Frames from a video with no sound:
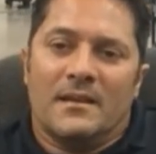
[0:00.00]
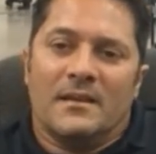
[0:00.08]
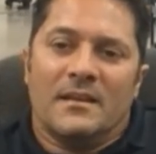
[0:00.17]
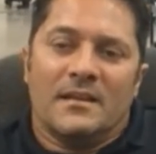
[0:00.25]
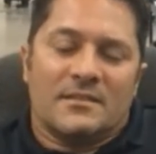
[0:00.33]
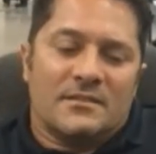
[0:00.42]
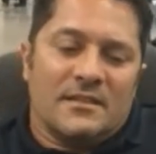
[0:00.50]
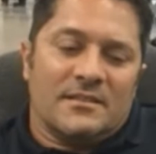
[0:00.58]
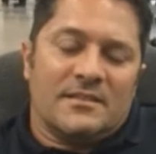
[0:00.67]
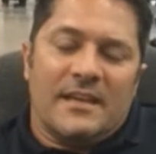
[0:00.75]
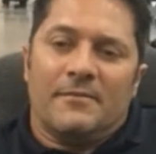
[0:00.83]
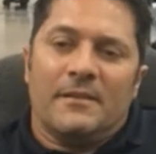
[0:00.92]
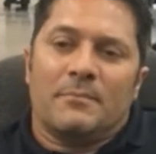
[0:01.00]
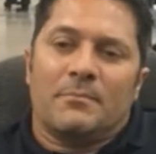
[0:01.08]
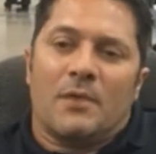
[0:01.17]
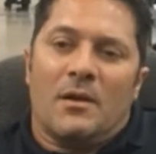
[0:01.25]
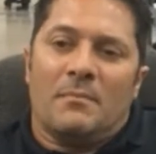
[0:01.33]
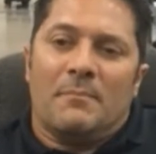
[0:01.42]
it's definitely
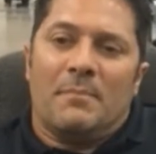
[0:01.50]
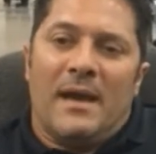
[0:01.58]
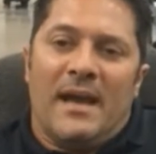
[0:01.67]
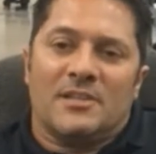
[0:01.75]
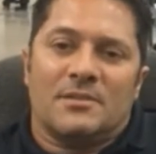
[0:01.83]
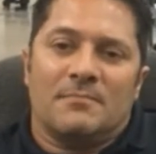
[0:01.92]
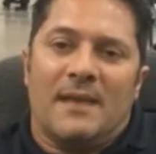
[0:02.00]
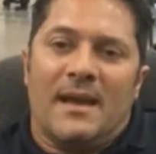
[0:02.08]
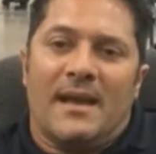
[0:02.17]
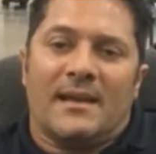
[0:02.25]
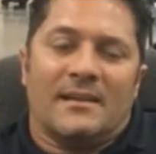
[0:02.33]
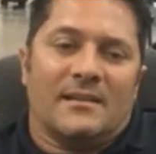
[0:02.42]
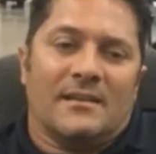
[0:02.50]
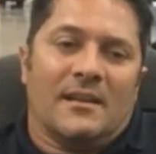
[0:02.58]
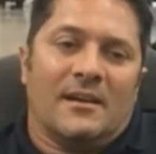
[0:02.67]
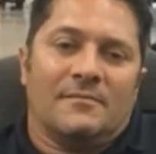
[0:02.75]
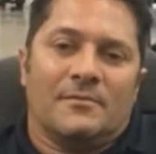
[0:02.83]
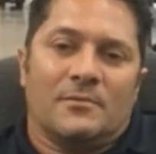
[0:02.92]
brought my passion back and the love